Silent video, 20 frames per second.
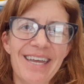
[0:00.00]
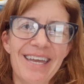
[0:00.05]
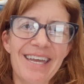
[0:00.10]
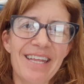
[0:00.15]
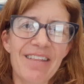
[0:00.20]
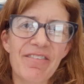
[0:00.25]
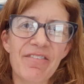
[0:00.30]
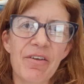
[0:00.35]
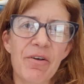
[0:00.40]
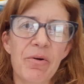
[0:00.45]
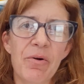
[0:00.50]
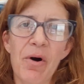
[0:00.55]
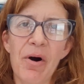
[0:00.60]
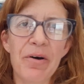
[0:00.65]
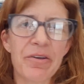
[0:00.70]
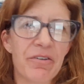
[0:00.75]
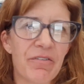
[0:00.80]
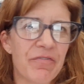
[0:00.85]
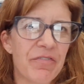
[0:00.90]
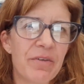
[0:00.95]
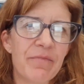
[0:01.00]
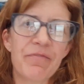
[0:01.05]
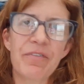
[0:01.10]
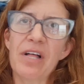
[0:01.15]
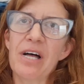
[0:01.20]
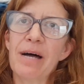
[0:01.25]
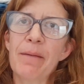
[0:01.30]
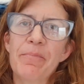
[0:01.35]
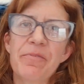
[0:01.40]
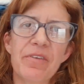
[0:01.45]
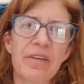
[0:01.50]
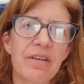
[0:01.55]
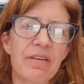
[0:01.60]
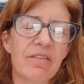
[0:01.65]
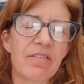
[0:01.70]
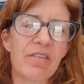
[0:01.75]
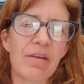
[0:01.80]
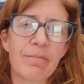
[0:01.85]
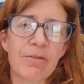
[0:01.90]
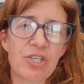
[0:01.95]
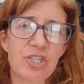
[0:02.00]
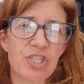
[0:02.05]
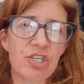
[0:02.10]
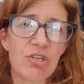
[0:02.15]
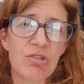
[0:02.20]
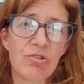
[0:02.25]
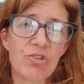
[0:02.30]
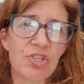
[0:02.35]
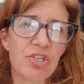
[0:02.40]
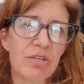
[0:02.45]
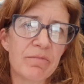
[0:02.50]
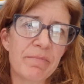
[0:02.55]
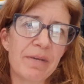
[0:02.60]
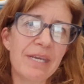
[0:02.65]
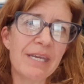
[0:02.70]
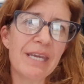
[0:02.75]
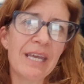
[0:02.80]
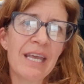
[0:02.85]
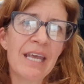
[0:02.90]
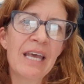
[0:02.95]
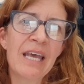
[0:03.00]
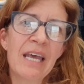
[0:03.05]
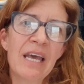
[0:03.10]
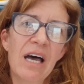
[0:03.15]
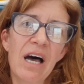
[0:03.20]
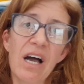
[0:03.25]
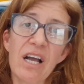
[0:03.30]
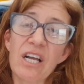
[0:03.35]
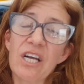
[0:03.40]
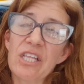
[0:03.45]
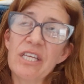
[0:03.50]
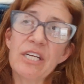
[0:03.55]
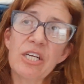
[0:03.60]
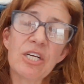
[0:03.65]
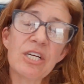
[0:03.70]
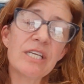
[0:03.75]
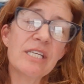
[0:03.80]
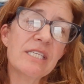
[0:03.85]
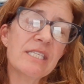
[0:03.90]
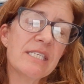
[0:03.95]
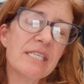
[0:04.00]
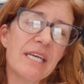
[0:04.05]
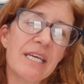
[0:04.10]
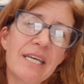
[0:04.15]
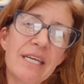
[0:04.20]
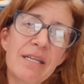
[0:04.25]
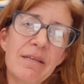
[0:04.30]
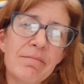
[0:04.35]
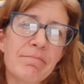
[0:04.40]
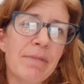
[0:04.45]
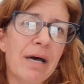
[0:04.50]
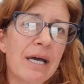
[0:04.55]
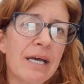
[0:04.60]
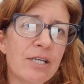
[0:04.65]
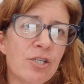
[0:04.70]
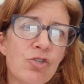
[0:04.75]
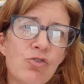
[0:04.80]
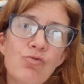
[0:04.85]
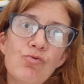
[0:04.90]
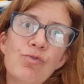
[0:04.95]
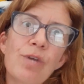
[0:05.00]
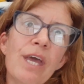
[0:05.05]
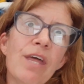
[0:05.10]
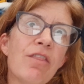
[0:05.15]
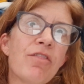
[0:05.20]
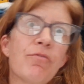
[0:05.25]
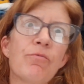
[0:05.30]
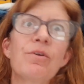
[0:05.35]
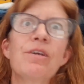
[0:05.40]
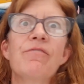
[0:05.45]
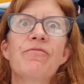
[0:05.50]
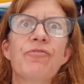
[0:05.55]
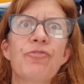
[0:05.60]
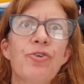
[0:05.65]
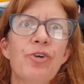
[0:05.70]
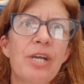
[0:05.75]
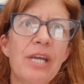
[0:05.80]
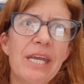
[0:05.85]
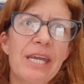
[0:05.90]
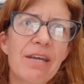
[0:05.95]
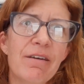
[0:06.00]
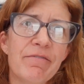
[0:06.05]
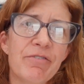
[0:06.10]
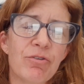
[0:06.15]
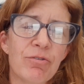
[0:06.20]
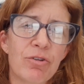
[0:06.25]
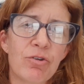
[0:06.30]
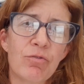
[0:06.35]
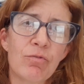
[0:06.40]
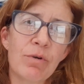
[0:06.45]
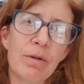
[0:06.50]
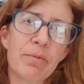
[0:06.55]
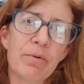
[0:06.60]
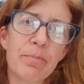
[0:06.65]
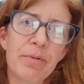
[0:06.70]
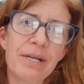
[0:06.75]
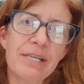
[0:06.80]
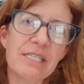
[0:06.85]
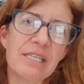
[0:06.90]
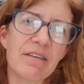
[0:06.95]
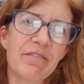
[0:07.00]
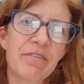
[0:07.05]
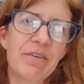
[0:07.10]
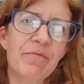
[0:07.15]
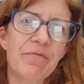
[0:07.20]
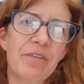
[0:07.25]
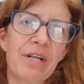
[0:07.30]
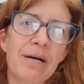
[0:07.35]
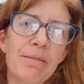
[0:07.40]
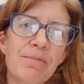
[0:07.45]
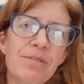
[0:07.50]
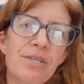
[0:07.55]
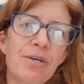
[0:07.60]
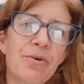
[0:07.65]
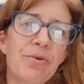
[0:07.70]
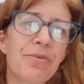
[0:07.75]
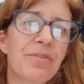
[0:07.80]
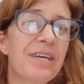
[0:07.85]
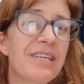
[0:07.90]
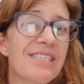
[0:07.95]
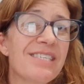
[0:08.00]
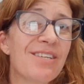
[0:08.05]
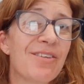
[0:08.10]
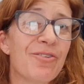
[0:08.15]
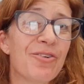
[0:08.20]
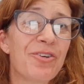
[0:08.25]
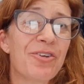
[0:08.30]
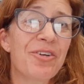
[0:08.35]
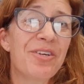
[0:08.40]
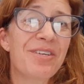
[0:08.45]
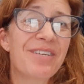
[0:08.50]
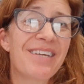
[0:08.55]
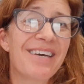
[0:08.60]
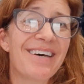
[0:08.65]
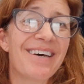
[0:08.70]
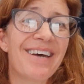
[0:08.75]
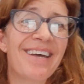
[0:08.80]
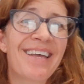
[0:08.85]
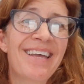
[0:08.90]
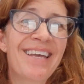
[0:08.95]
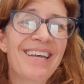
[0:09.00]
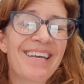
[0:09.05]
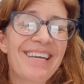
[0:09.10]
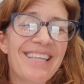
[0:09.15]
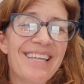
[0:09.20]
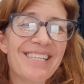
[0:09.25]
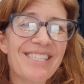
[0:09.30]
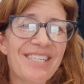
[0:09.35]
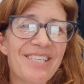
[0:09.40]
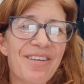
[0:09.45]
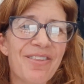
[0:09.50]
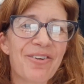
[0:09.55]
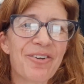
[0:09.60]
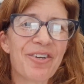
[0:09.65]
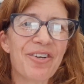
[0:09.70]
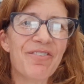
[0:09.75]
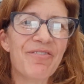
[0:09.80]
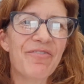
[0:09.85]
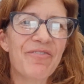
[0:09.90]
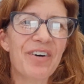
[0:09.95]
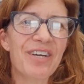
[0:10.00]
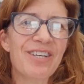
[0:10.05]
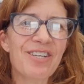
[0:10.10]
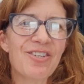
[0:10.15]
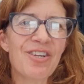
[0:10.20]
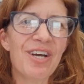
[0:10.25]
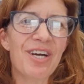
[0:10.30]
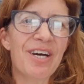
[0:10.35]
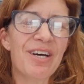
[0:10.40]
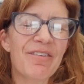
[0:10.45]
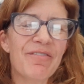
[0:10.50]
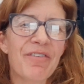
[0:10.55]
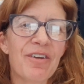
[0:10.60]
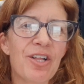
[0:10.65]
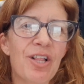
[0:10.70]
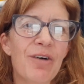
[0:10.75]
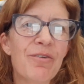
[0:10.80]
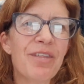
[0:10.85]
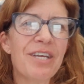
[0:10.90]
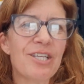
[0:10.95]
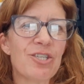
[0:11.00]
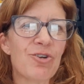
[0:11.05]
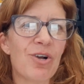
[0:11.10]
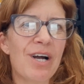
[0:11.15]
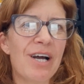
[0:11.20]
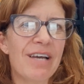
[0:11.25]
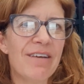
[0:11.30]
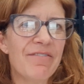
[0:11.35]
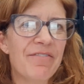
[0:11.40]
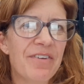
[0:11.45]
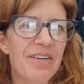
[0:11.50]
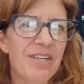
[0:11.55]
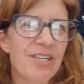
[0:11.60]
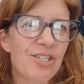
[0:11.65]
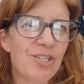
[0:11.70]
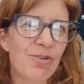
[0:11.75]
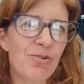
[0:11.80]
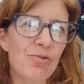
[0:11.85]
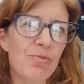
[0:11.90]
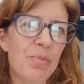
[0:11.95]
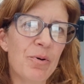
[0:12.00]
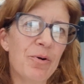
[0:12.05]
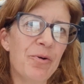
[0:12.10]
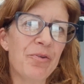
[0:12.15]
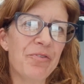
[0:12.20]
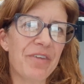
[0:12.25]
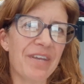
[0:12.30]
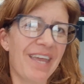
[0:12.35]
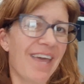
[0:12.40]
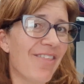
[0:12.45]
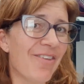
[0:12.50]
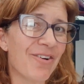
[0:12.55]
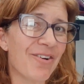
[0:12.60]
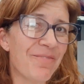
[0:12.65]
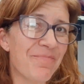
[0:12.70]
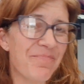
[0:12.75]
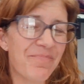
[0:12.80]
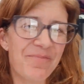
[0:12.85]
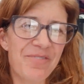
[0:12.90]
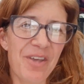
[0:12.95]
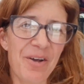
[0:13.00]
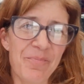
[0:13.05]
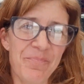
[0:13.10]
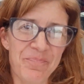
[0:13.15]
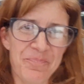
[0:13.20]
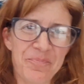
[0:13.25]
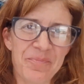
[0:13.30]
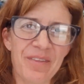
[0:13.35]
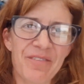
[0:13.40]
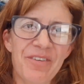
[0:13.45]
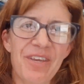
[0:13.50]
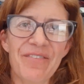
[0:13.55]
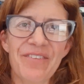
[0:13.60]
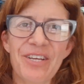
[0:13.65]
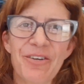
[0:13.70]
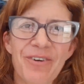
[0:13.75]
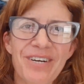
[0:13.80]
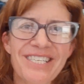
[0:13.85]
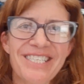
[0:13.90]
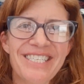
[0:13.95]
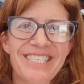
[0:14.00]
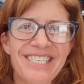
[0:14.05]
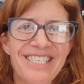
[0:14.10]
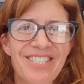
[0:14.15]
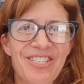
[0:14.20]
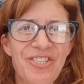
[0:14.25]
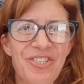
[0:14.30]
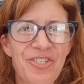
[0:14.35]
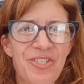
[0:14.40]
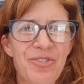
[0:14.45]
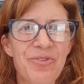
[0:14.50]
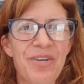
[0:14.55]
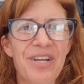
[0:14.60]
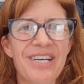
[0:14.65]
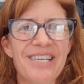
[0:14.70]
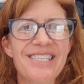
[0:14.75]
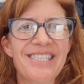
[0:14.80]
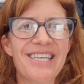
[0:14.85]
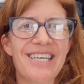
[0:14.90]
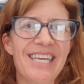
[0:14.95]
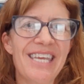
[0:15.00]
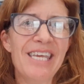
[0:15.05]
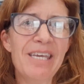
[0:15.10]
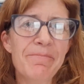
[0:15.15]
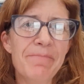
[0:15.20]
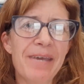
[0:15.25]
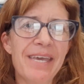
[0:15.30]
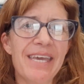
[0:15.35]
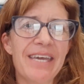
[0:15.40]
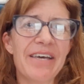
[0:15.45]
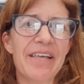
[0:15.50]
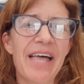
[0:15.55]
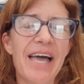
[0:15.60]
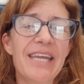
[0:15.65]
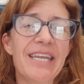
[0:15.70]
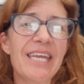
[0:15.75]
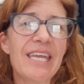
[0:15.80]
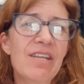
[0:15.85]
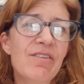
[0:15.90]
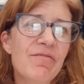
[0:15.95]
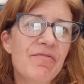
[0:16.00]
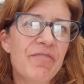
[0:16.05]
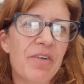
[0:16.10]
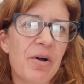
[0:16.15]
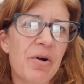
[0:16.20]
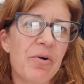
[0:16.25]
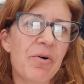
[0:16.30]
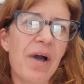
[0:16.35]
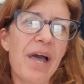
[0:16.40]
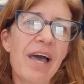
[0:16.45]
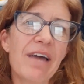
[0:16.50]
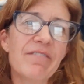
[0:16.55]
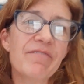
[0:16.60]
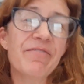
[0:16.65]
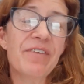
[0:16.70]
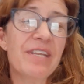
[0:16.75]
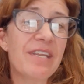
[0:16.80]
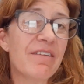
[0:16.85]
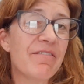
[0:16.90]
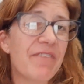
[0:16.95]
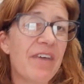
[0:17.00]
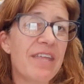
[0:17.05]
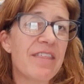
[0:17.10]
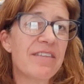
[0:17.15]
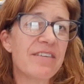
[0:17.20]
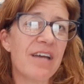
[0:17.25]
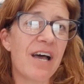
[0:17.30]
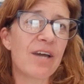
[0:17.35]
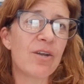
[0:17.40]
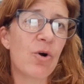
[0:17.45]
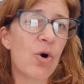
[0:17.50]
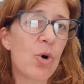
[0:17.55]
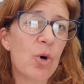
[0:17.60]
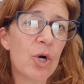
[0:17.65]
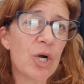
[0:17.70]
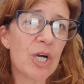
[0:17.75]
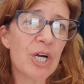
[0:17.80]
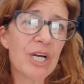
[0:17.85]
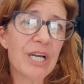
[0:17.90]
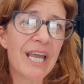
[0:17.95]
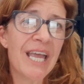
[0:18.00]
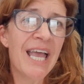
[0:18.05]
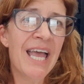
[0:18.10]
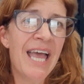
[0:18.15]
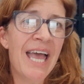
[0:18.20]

And so all your flip flops and summer shoes should be on clearance and buy two, get three free of your little rubber plastic flip-flops. So that's another good, uh, that's another good fun uh, clothing drive to pull together. So if you have any questions, shoot us an email at info at feedingfaith.org.